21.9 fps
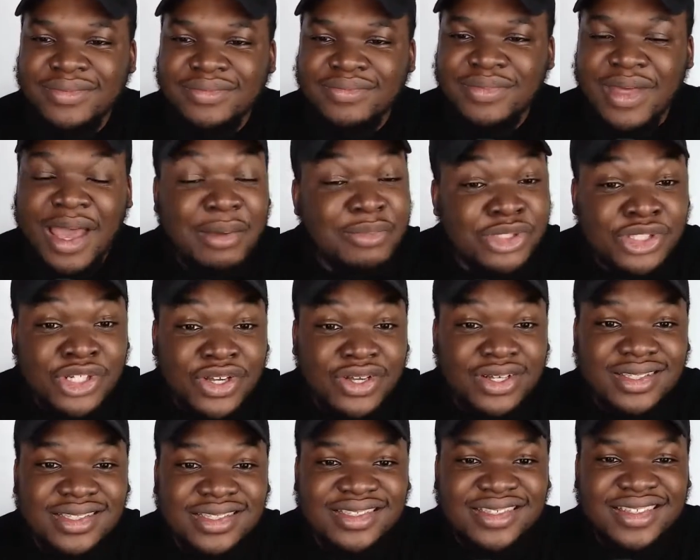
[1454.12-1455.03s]
I'm
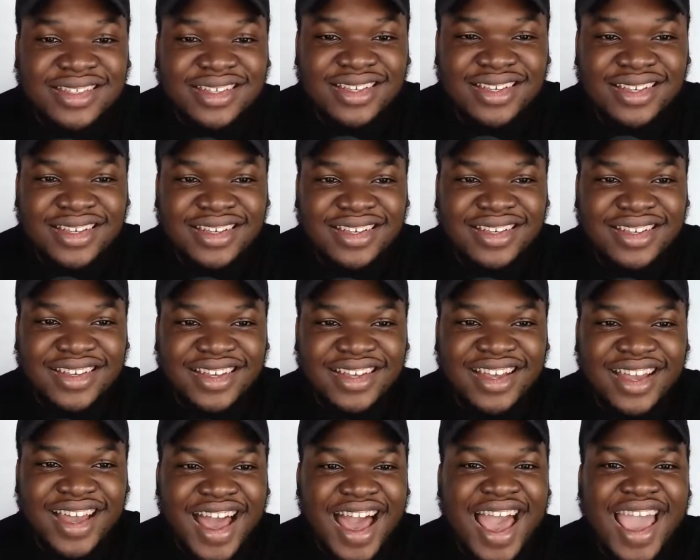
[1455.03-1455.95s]
shocked.
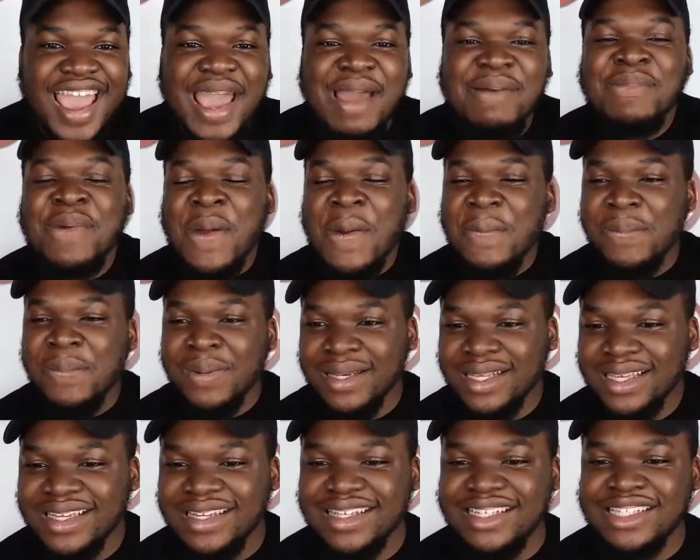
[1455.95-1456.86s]
I am
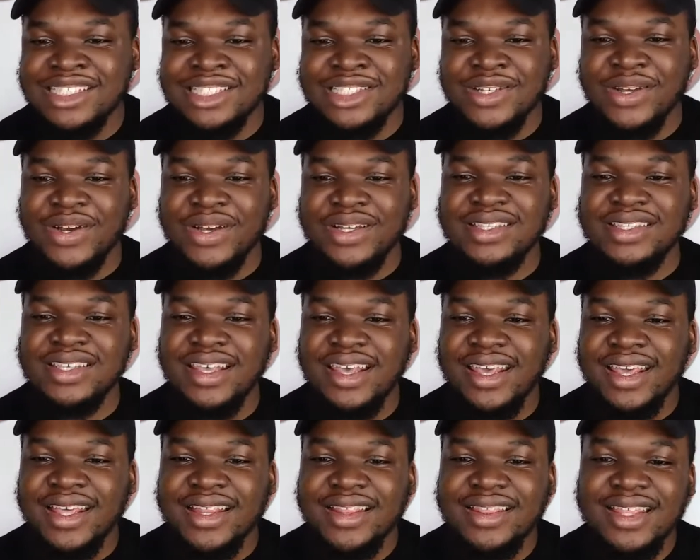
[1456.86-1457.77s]
completely shocked.
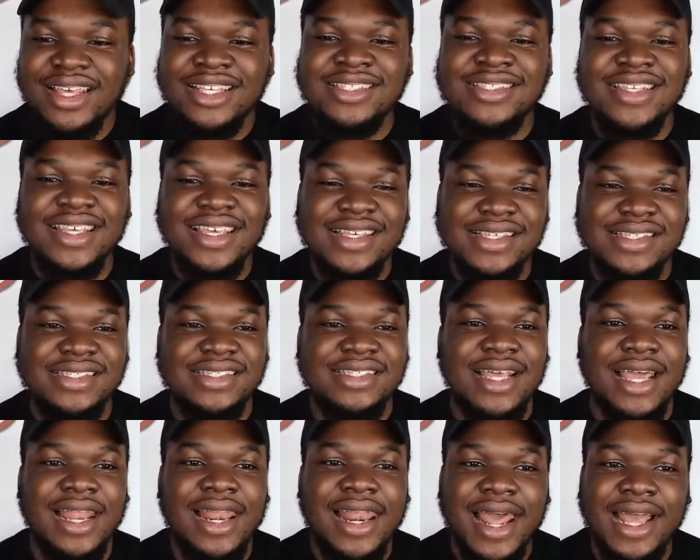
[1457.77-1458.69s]
This is
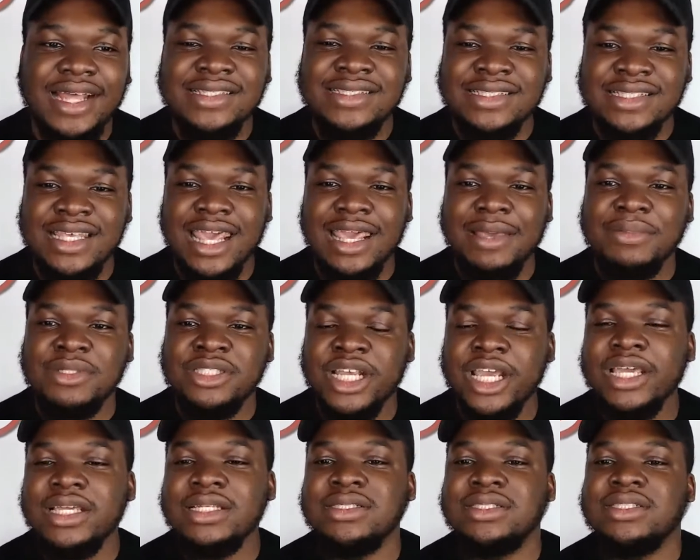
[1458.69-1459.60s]
the landscape
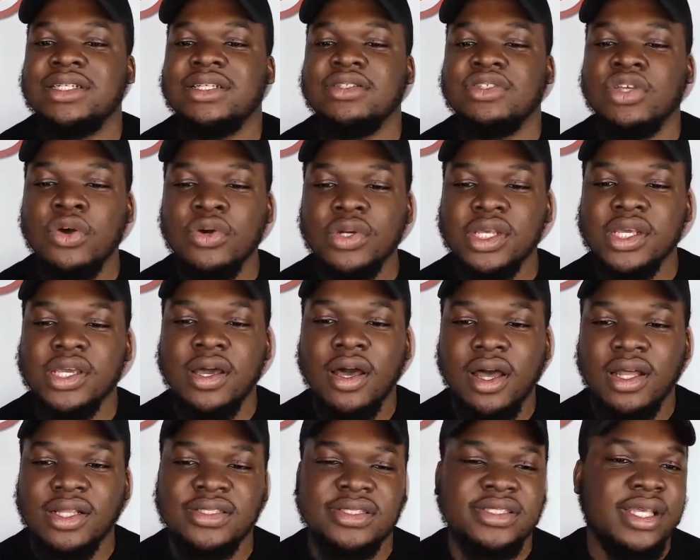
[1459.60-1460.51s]
changing. Tony
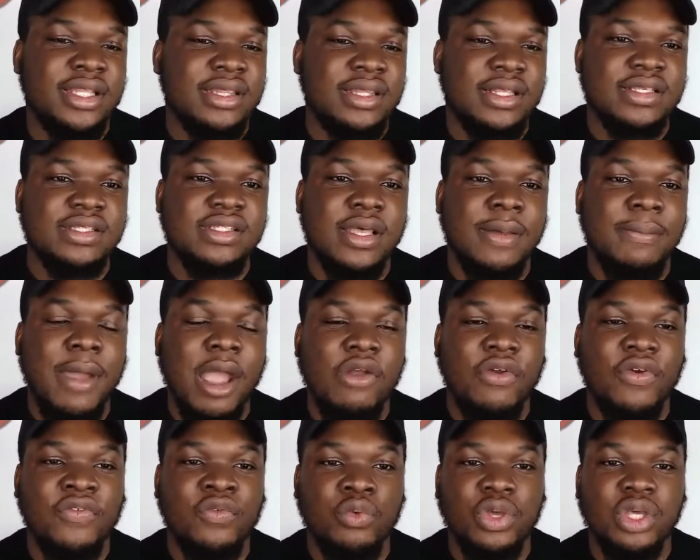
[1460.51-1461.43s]
Khan said this a matter
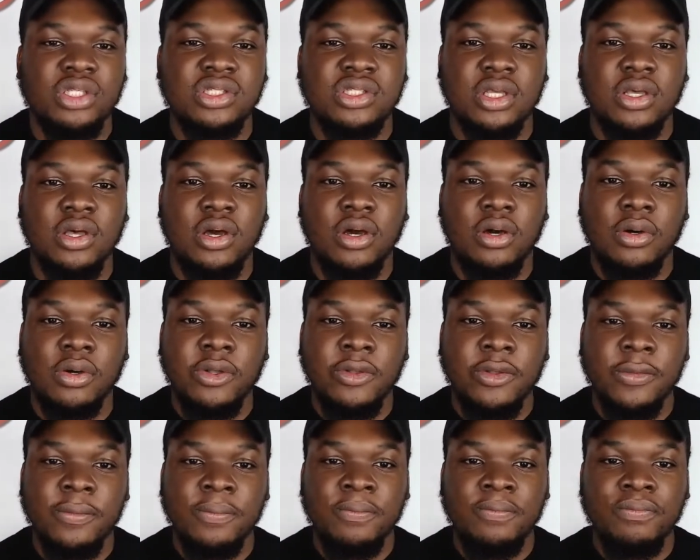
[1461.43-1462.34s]
of weeks ago.
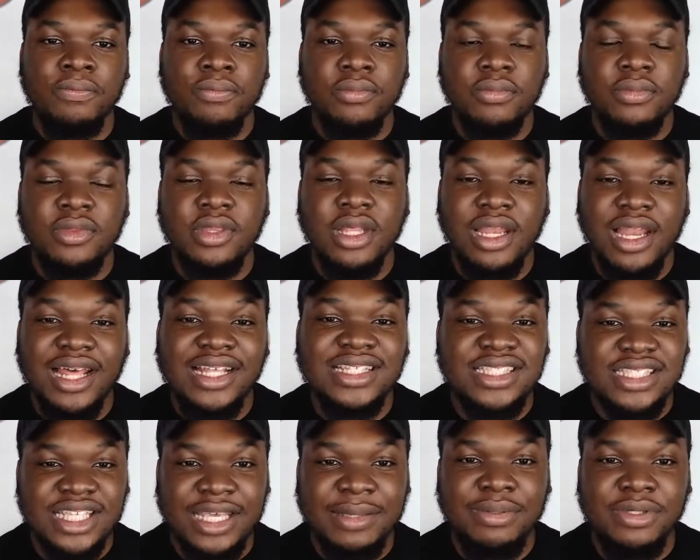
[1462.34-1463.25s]
The
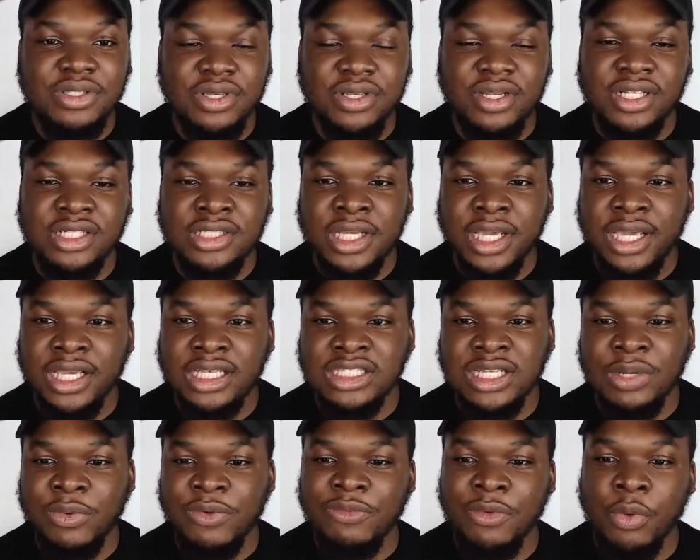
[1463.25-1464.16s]
landscape is going to change.
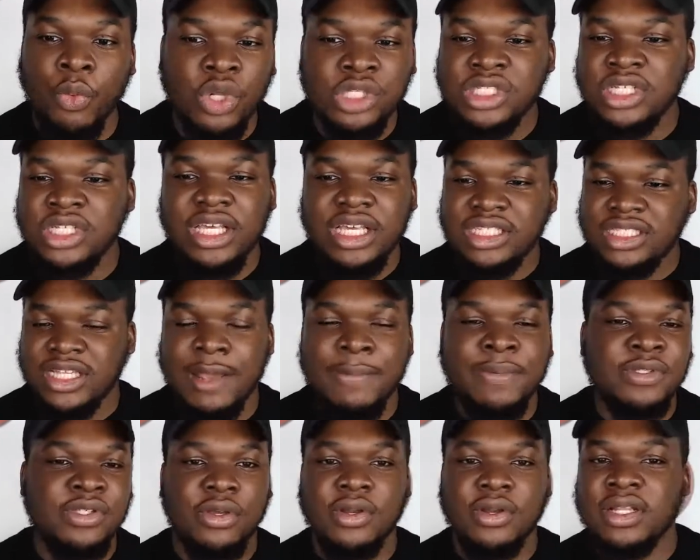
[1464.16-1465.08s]
And we've been watching each
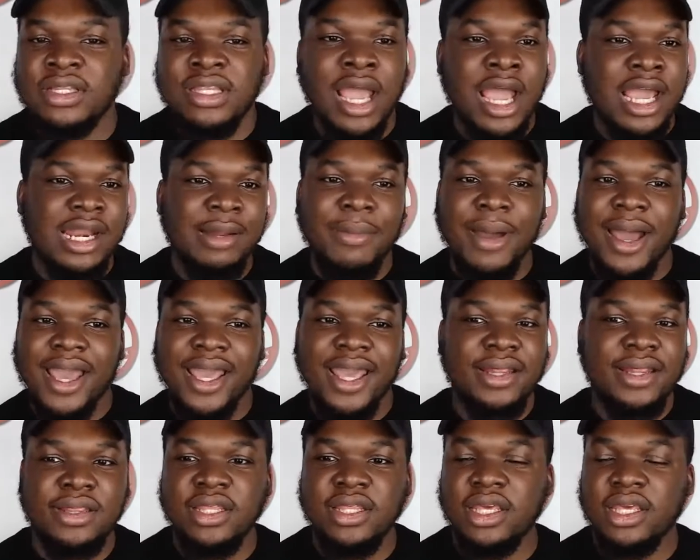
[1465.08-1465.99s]
episode of Dynamite
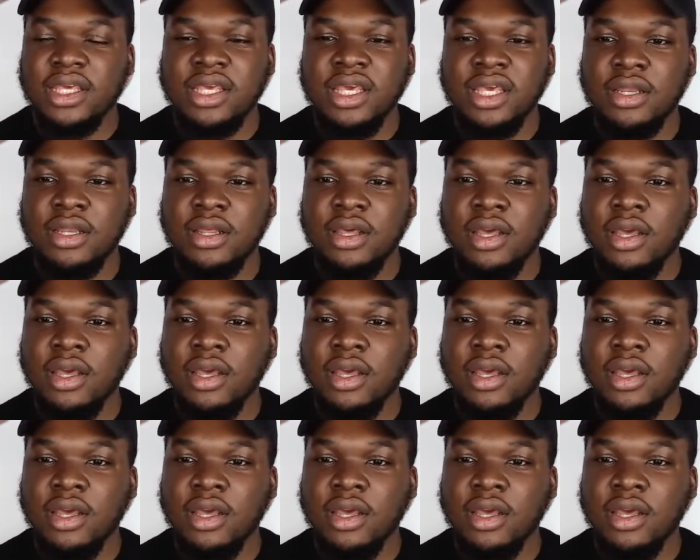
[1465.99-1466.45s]
and thinking,